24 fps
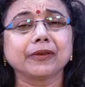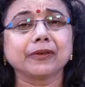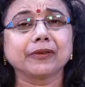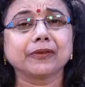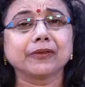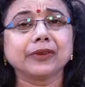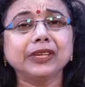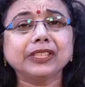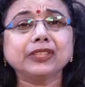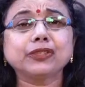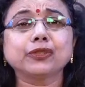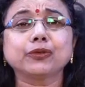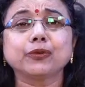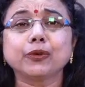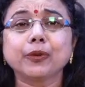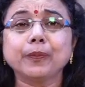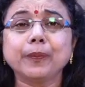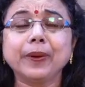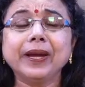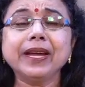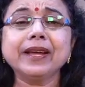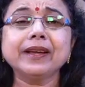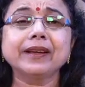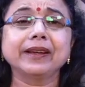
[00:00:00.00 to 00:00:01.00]
which could
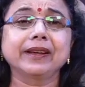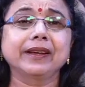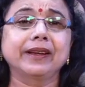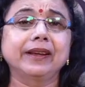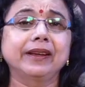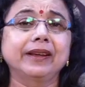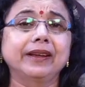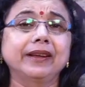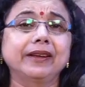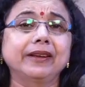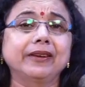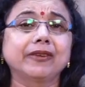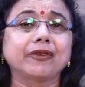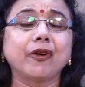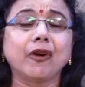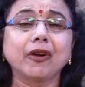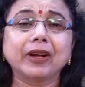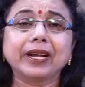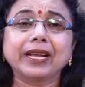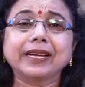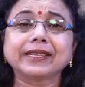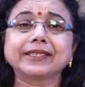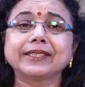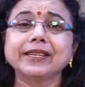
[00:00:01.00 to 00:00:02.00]
be
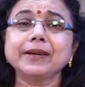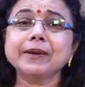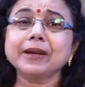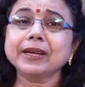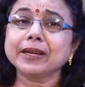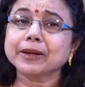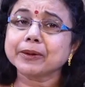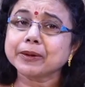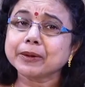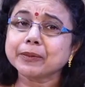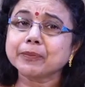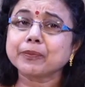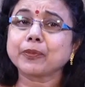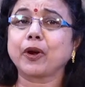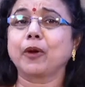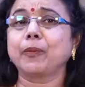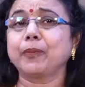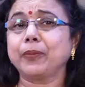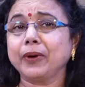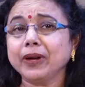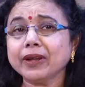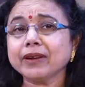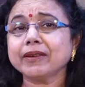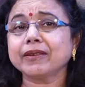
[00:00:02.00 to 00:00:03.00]
called as a
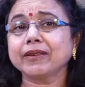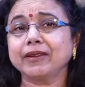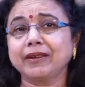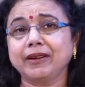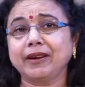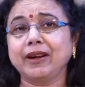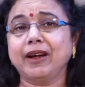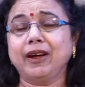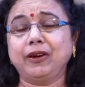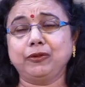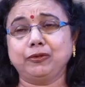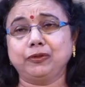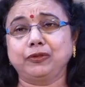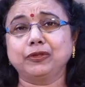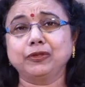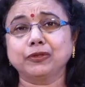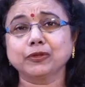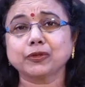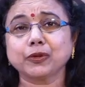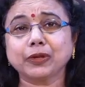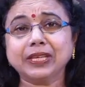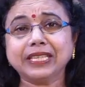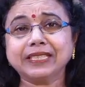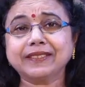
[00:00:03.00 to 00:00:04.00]
proper house.
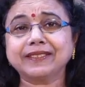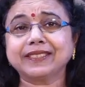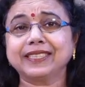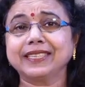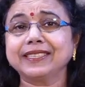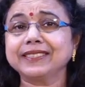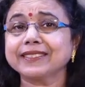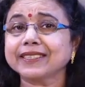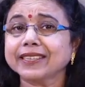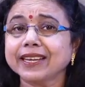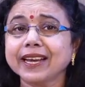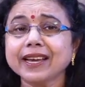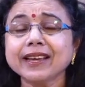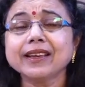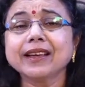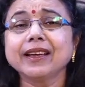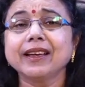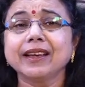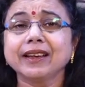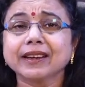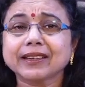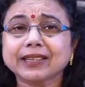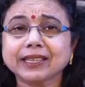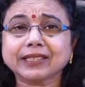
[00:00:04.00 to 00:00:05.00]
So, he stays in a
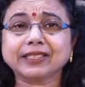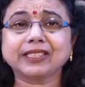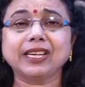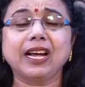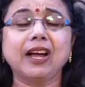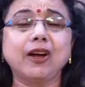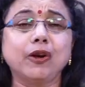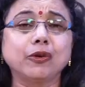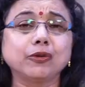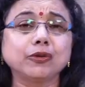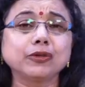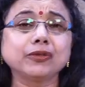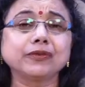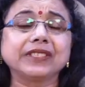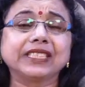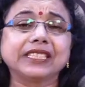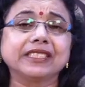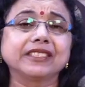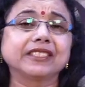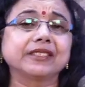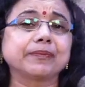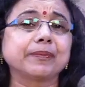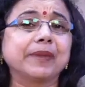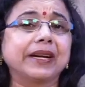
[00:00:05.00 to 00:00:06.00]
kacha house which
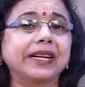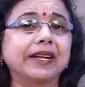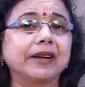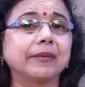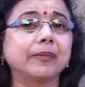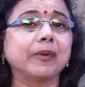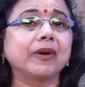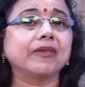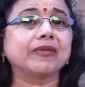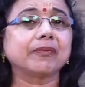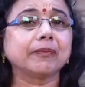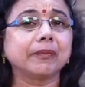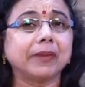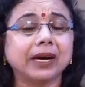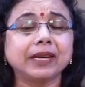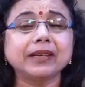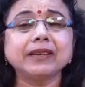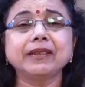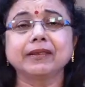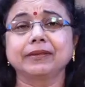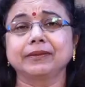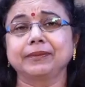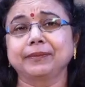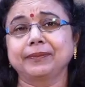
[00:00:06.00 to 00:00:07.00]
is made up of
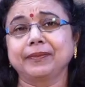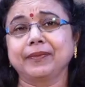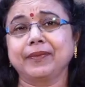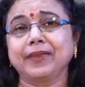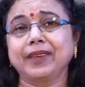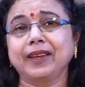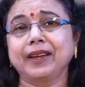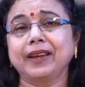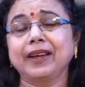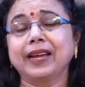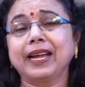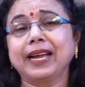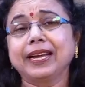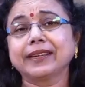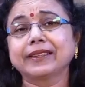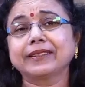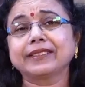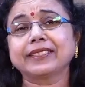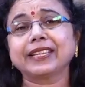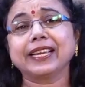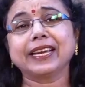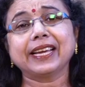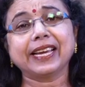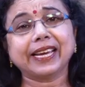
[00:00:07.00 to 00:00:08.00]
mud and
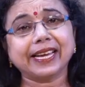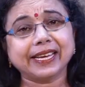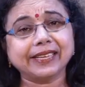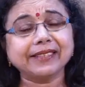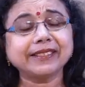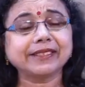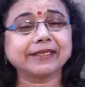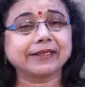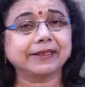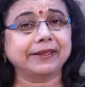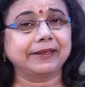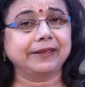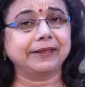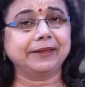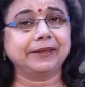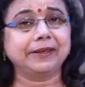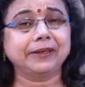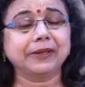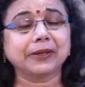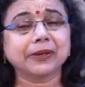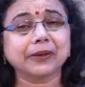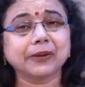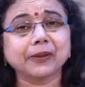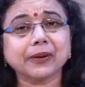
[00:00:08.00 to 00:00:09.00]
say his
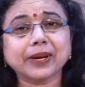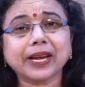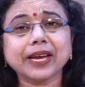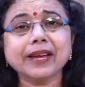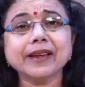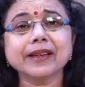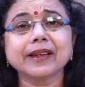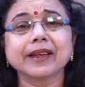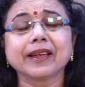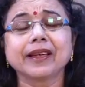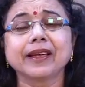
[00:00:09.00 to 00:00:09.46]
okay